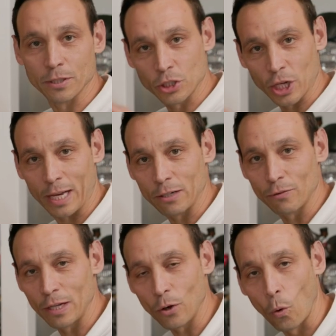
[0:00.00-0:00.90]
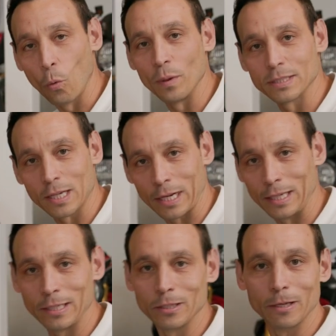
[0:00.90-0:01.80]
the chain really always
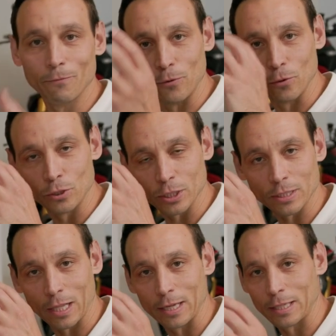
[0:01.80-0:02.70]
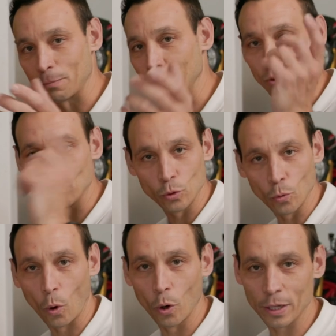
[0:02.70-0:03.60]
clean if you just like put
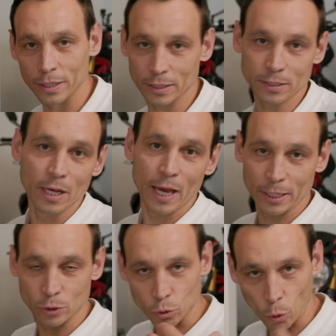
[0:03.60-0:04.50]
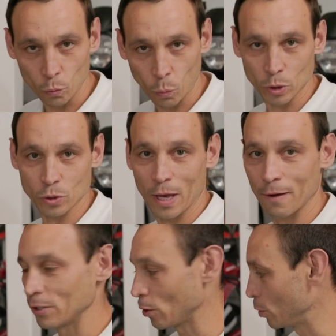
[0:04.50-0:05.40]
new oil in it and you don't want to
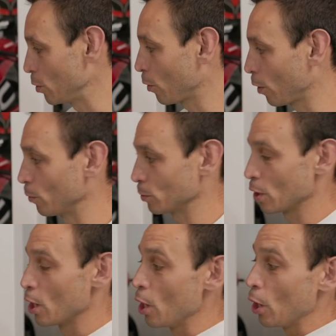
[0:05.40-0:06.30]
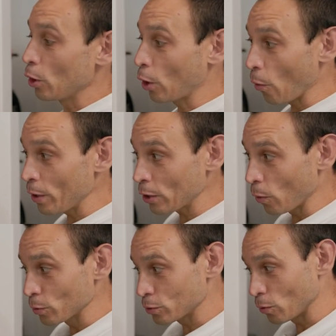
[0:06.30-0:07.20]
have it on your clothes. Going
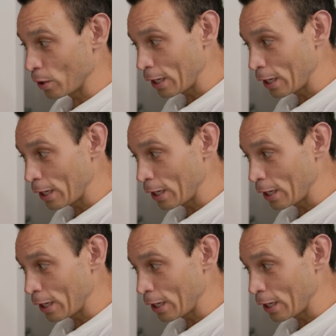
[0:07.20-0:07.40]
also a